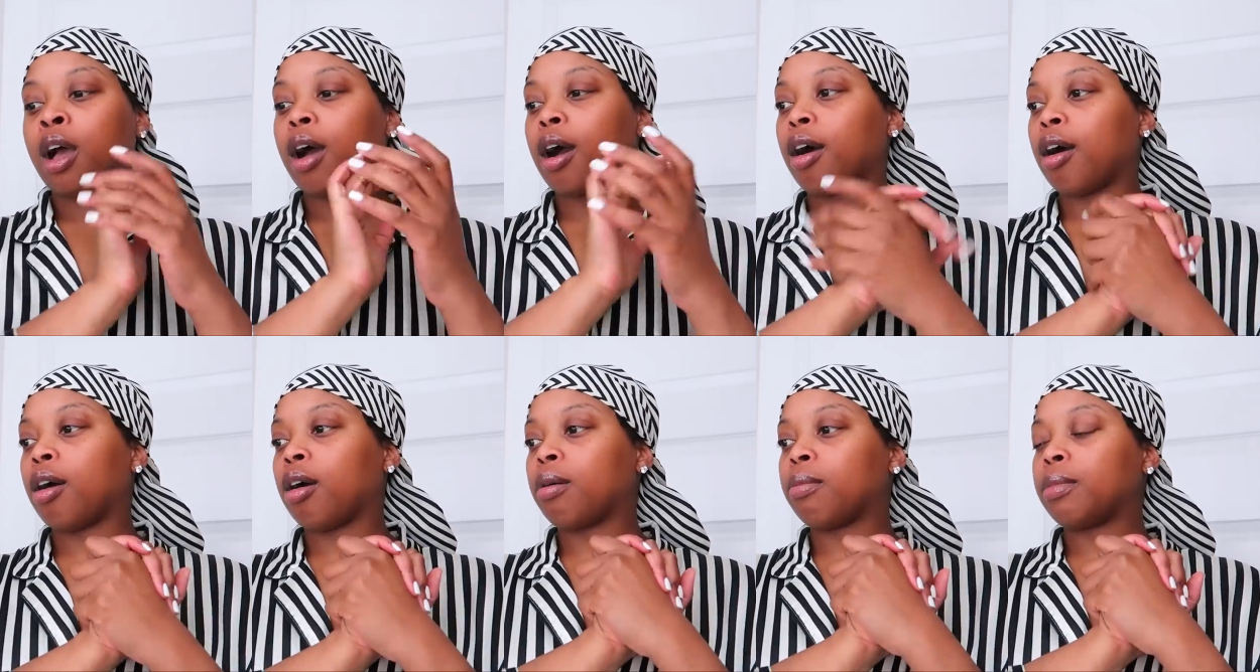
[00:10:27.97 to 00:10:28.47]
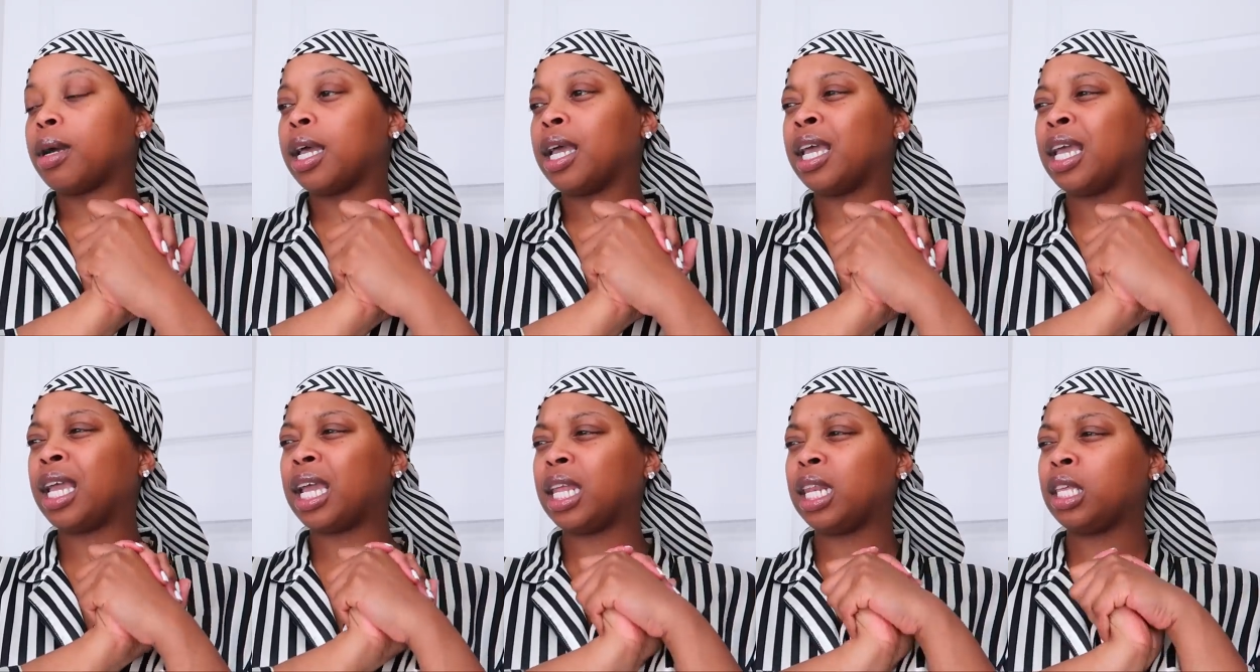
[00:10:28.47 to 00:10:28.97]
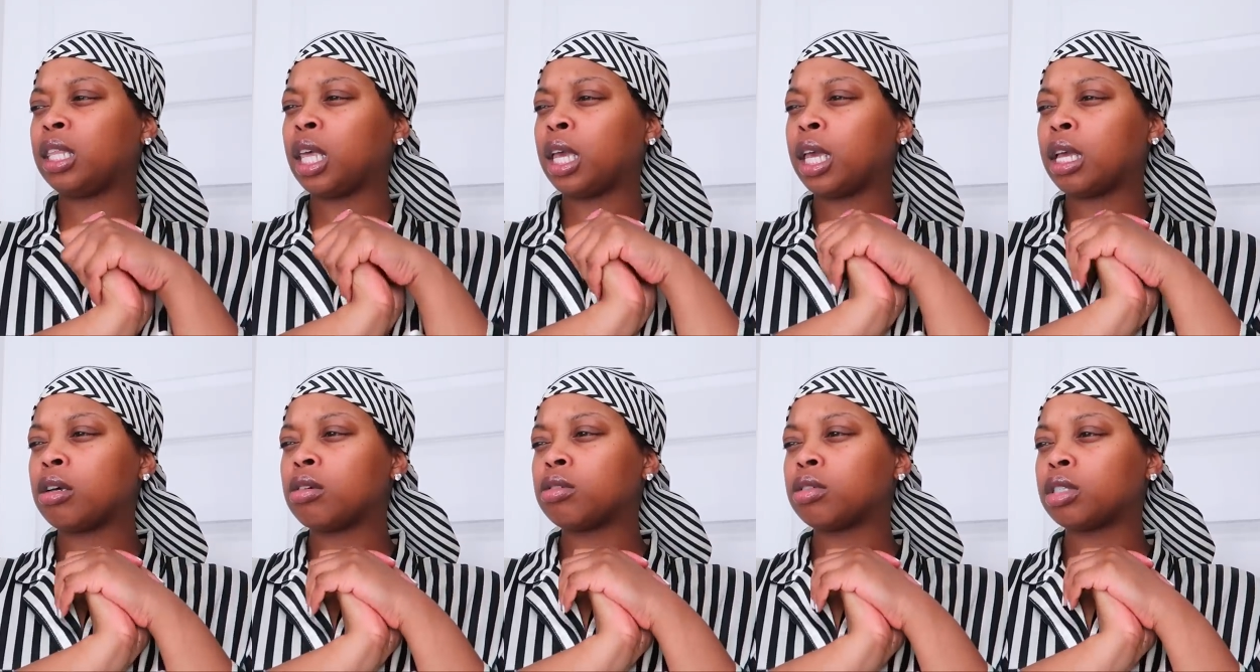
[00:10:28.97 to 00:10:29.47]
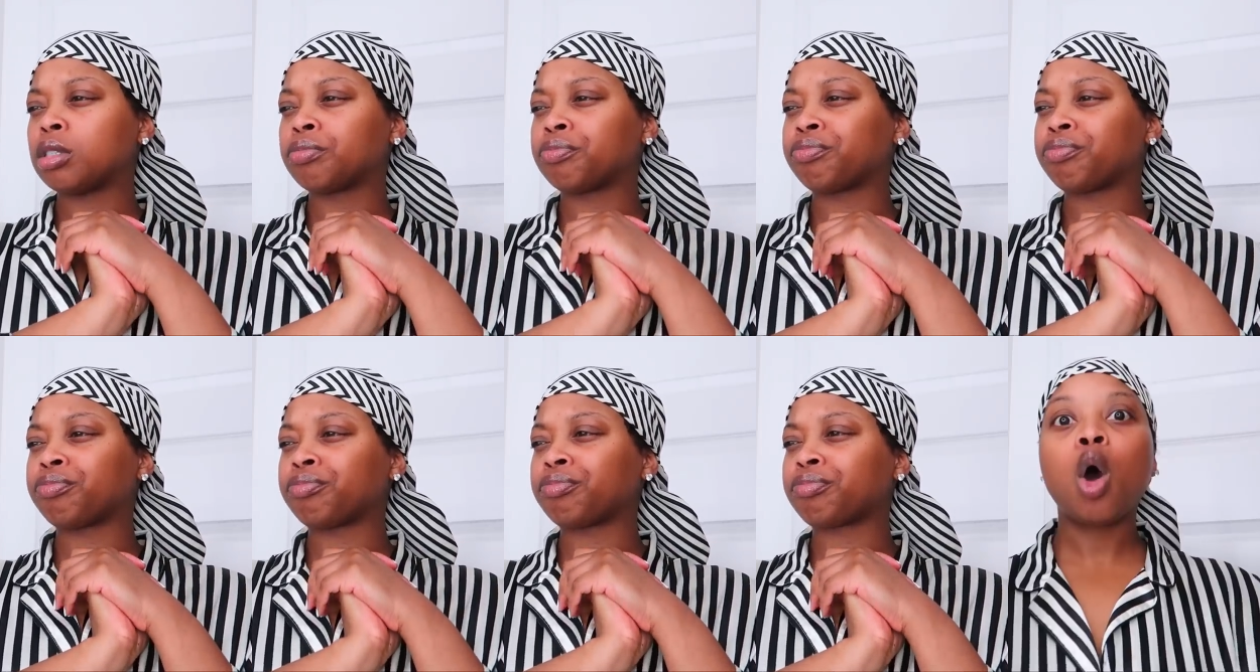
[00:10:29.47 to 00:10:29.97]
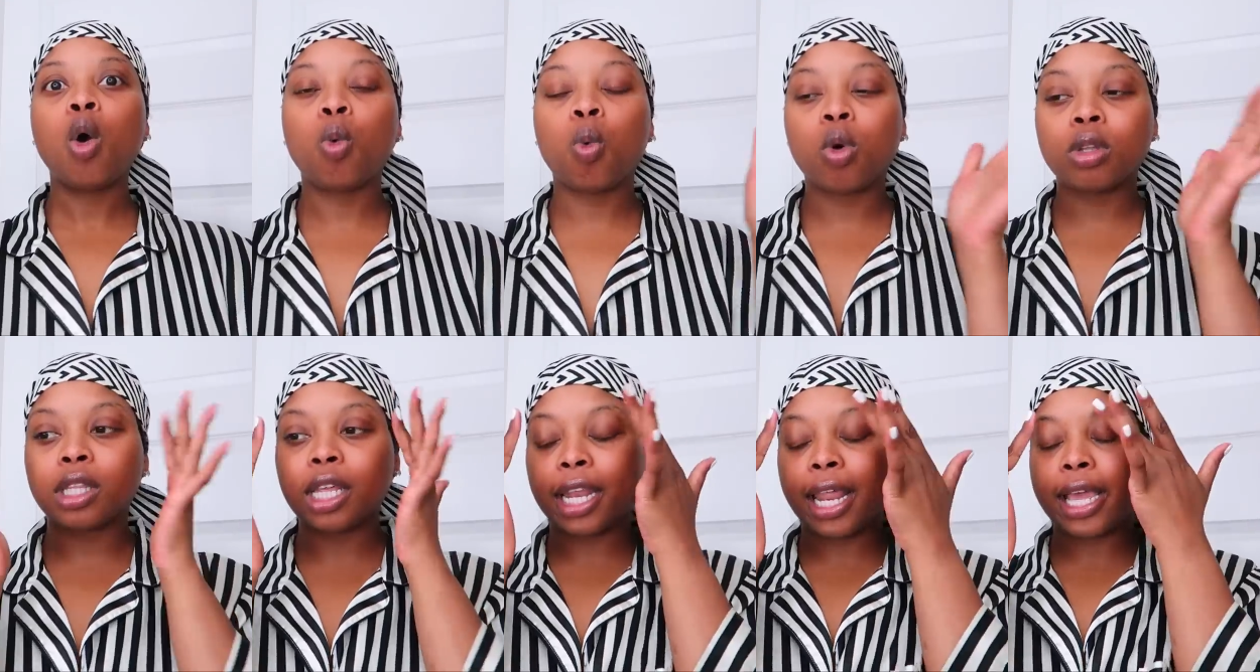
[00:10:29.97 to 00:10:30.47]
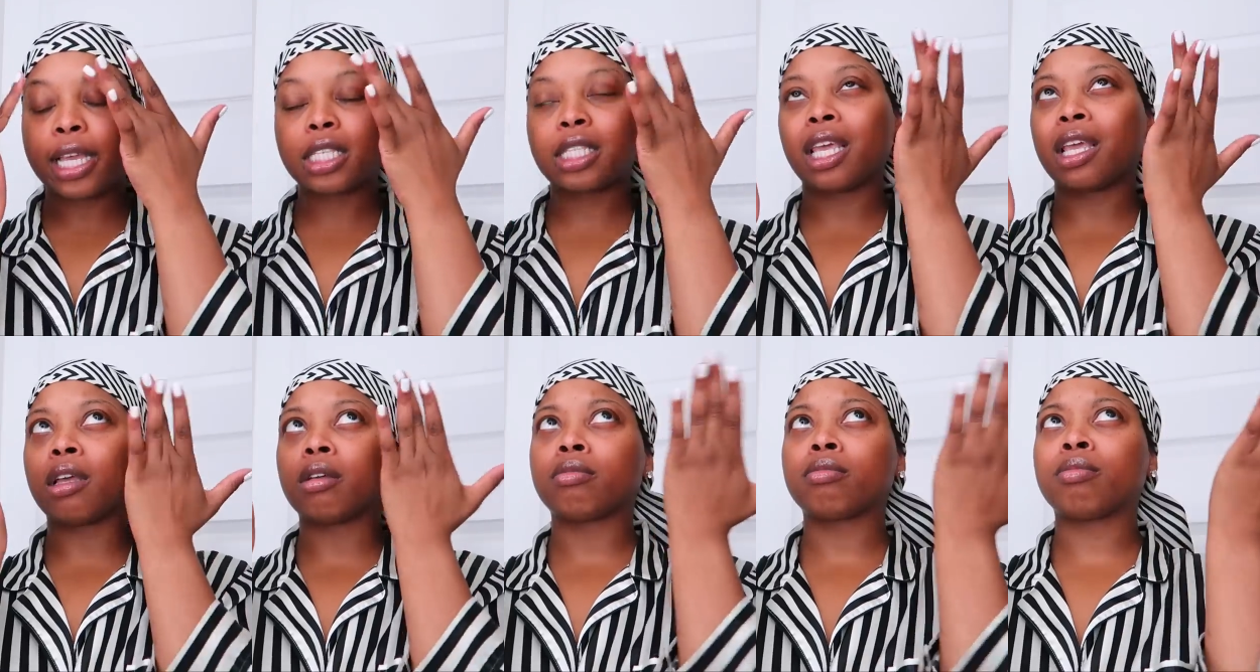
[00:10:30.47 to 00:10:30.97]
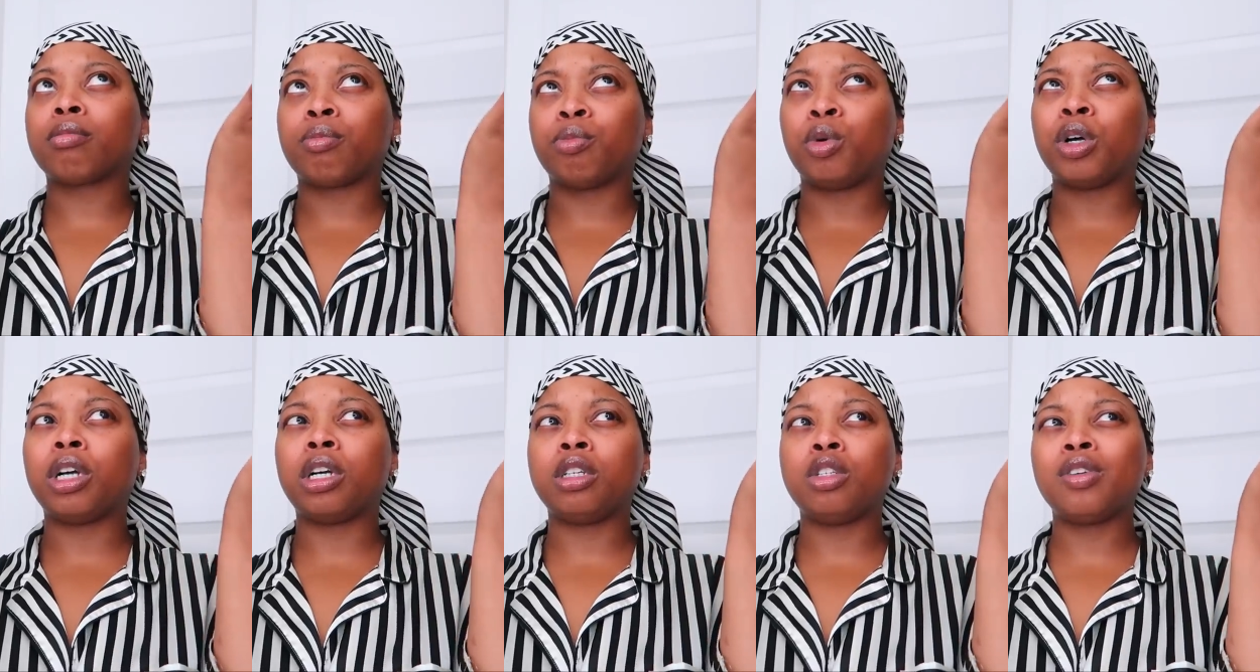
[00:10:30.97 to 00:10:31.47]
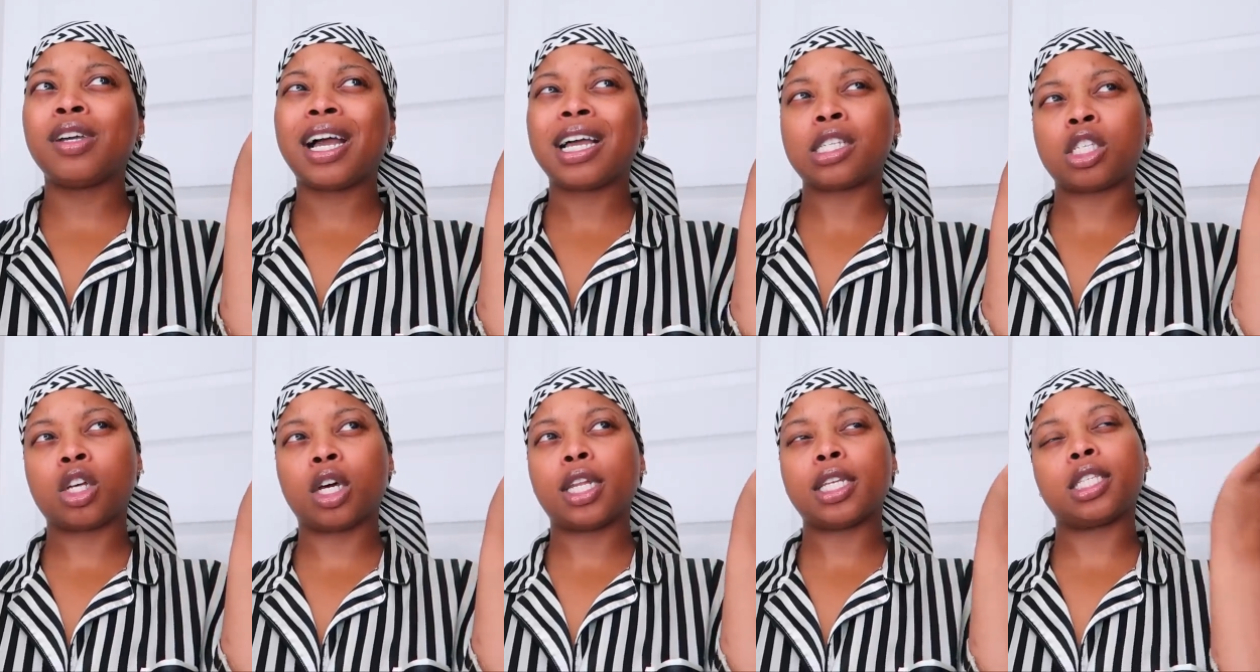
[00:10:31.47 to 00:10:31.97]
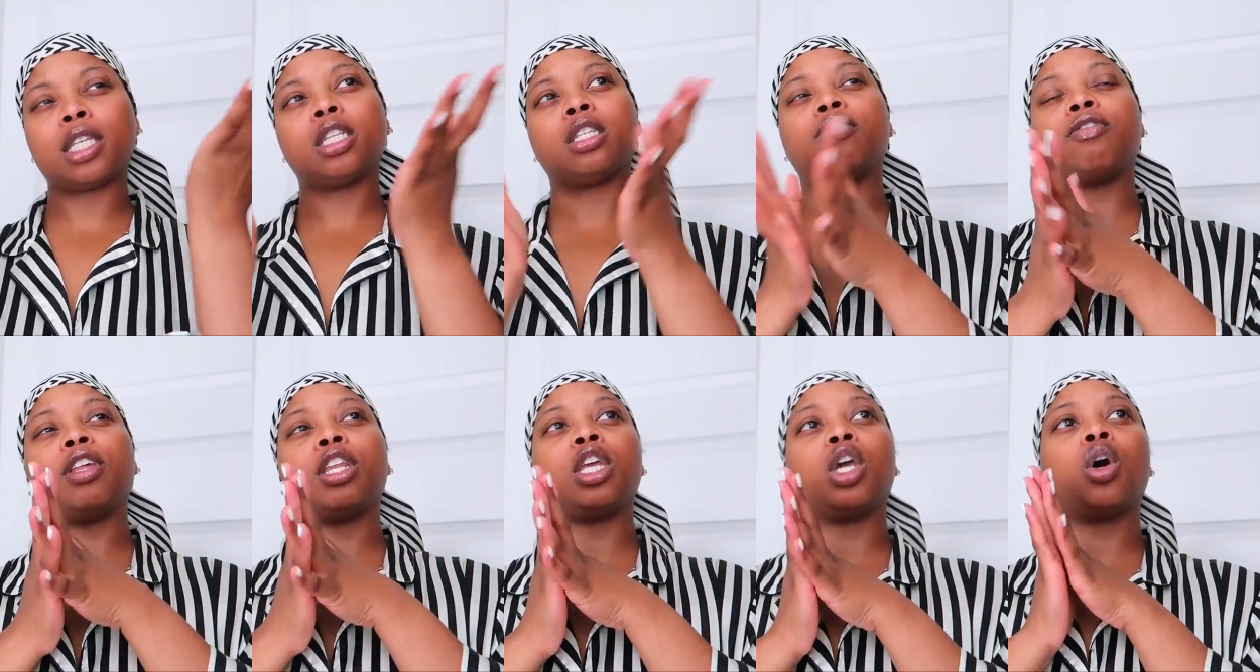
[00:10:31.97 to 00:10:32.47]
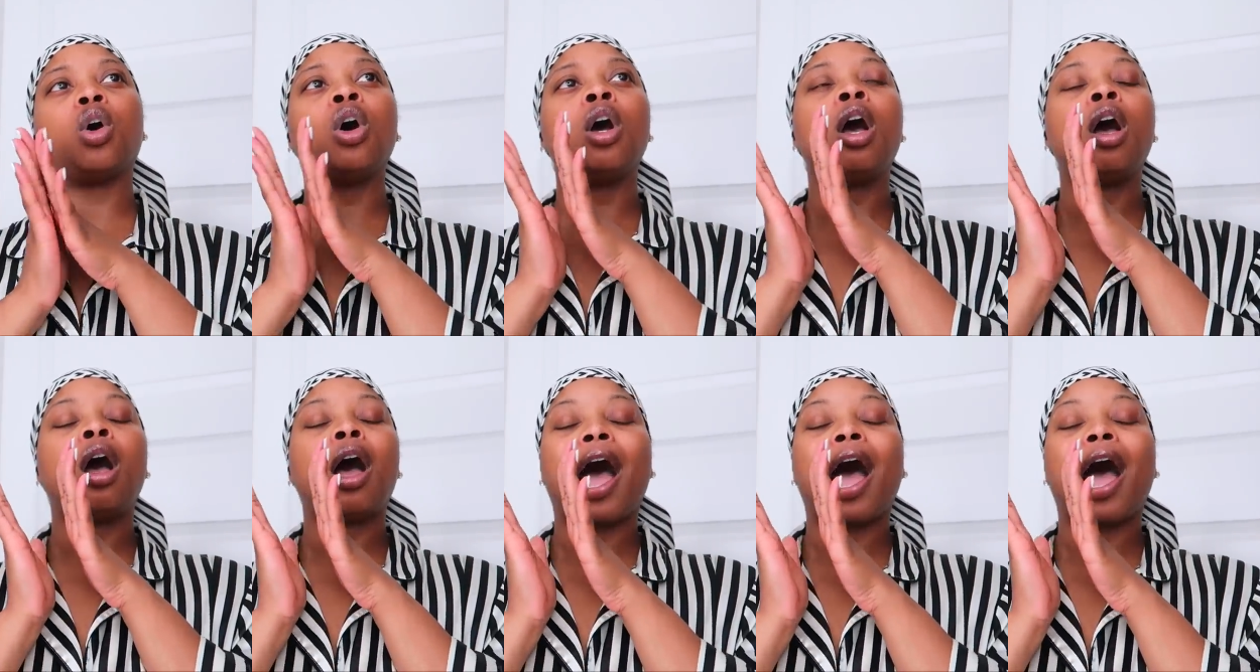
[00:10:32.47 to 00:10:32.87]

um anything else oh the last thing well you guys saw this in this video